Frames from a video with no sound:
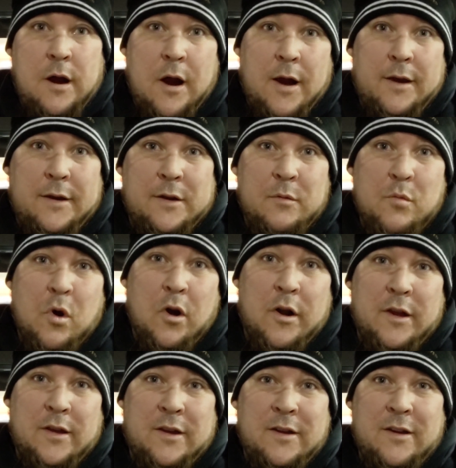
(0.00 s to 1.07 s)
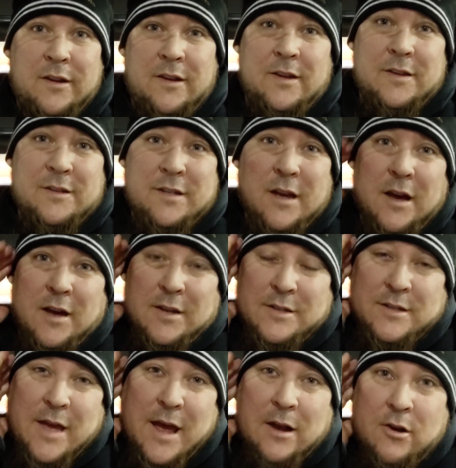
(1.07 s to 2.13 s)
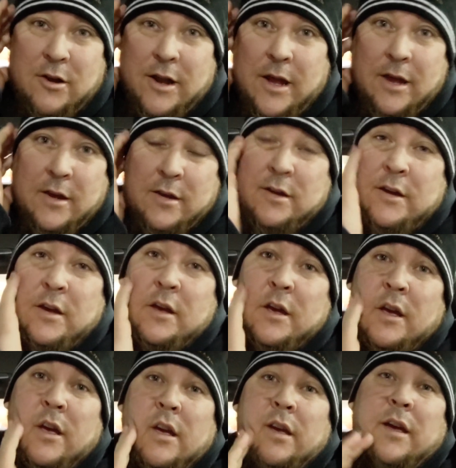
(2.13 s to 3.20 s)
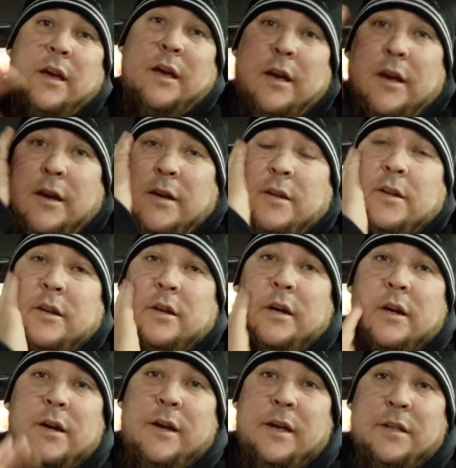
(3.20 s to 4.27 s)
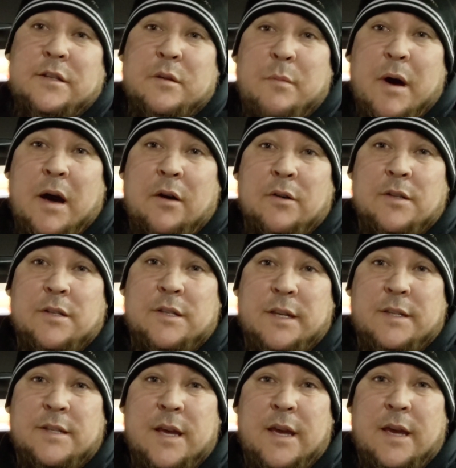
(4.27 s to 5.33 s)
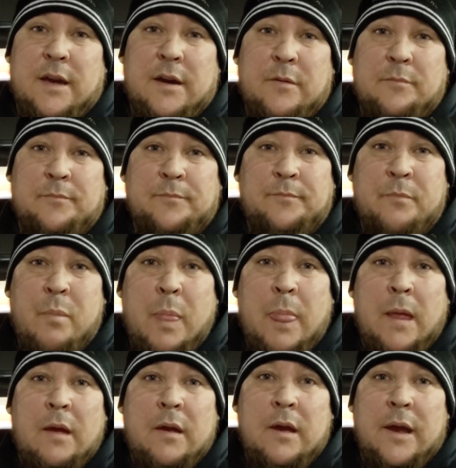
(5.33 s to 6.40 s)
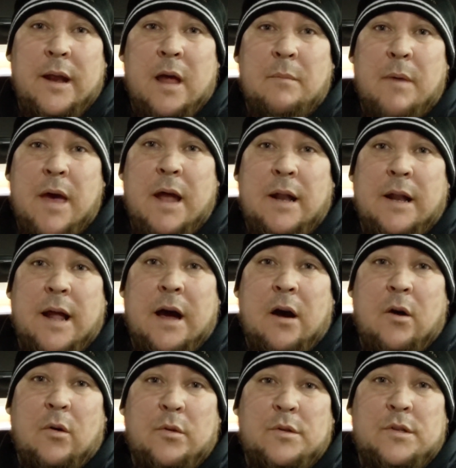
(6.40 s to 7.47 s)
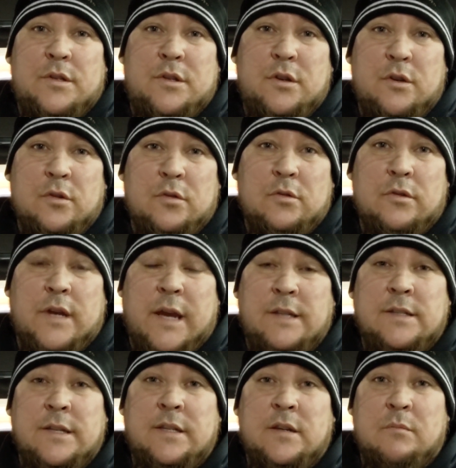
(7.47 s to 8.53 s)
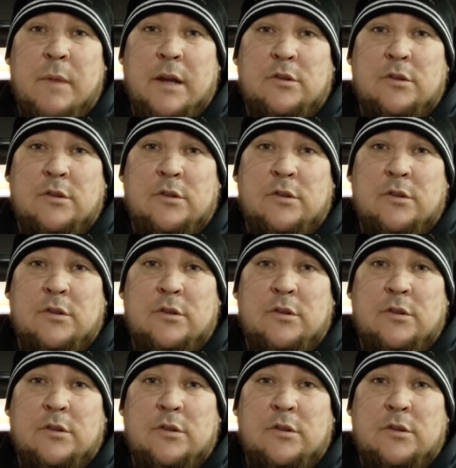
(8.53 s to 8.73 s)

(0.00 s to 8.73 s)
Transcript: Alright, good morning. It is Saturday and it's about 6 a.m. and I'm headed out to Kensington